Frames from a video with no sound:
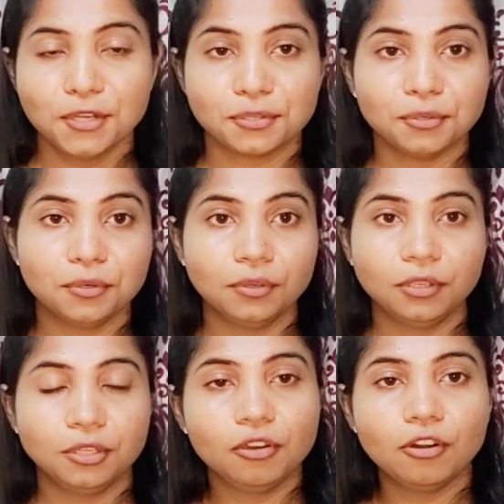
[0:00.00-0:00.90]
So
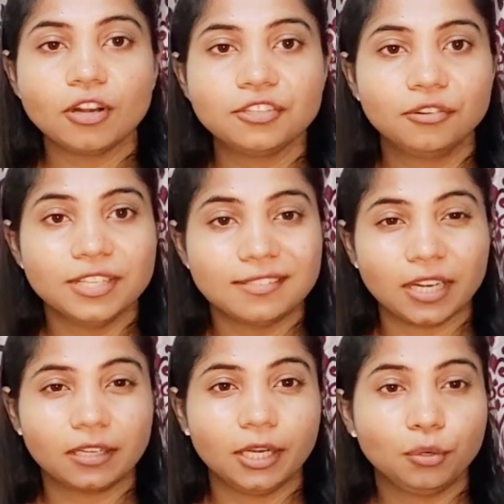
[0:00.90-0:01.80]
you're not
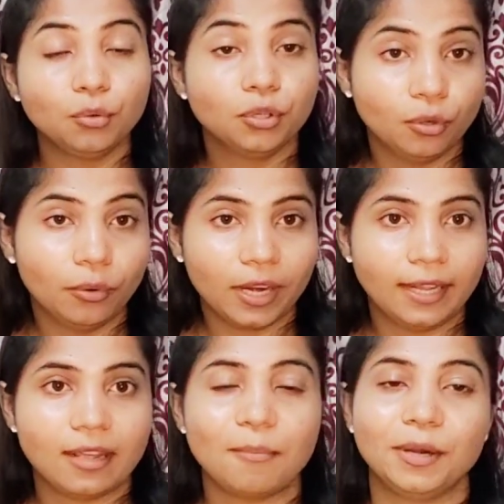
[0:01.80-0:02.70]
restricted to your
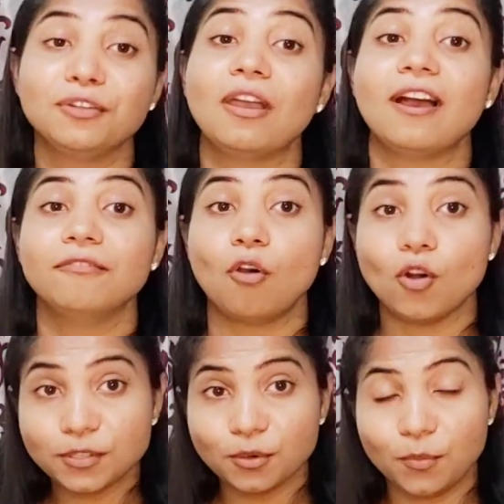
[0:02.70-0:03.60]
area, but you have
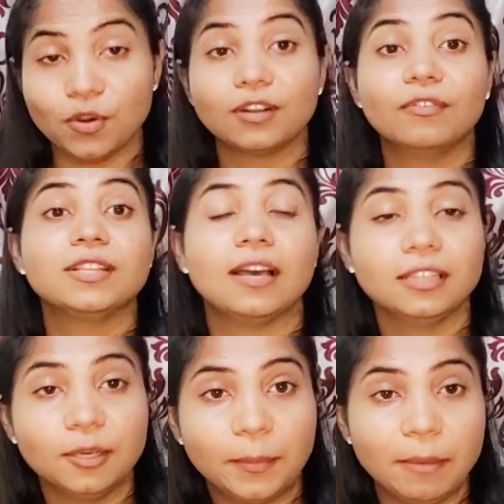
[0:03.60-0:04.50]
also worked with
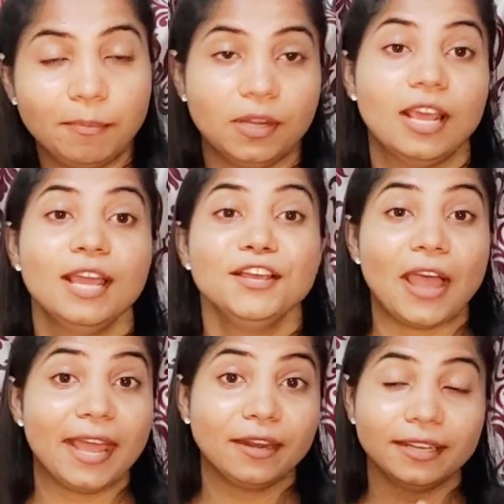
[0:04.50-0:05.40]
other people,
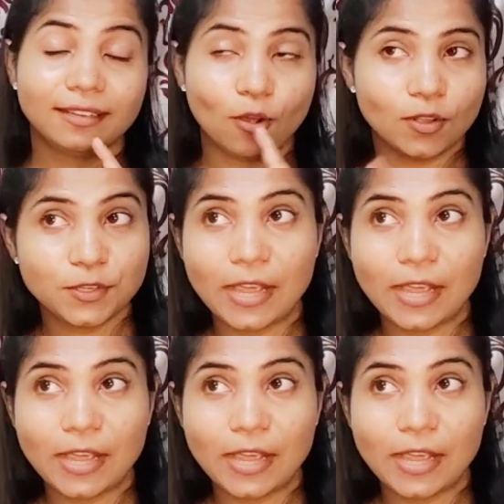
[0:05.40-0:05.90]
and it also